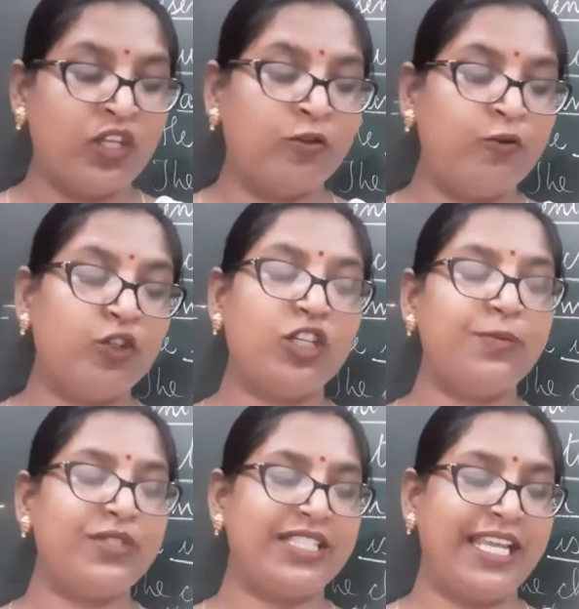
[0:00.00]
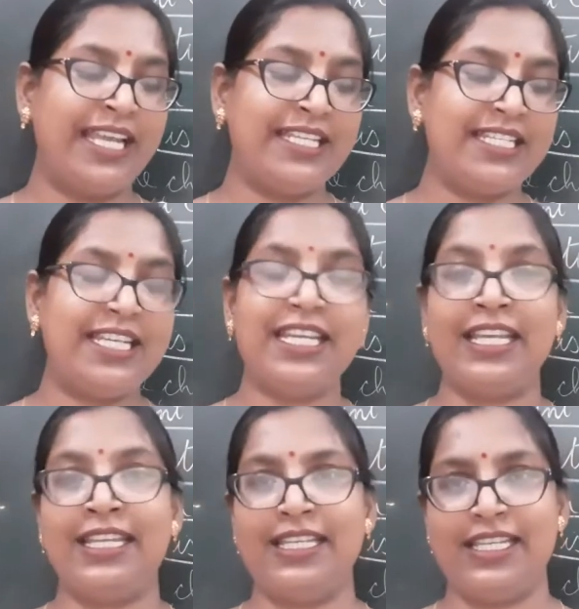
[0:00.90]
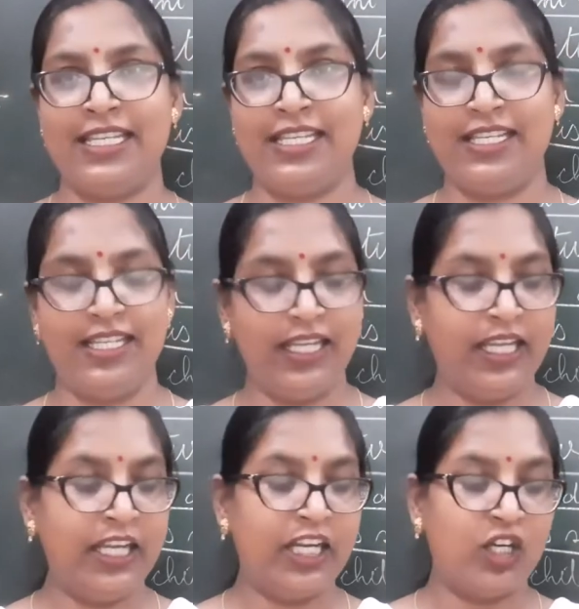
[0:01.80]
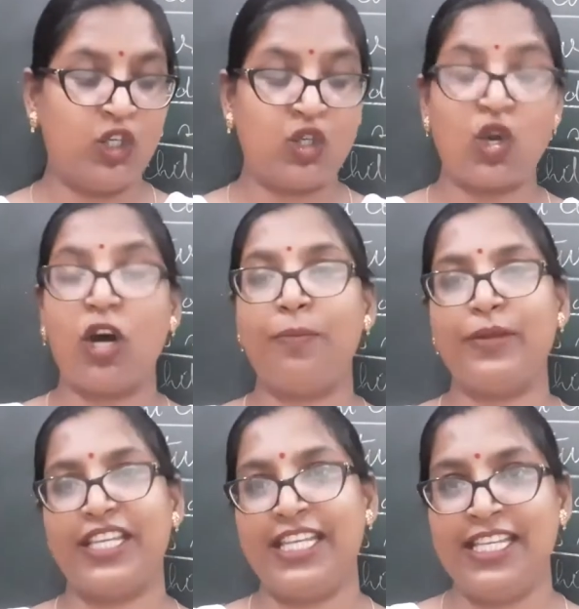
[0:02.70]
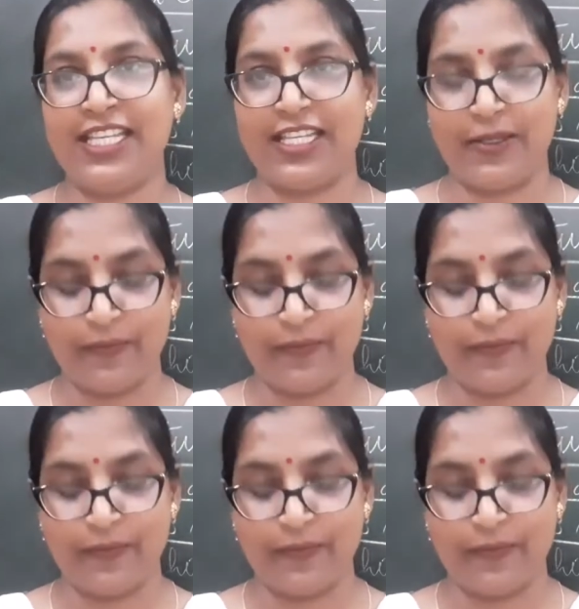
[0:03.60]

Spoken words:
Verbs ending in E, drop E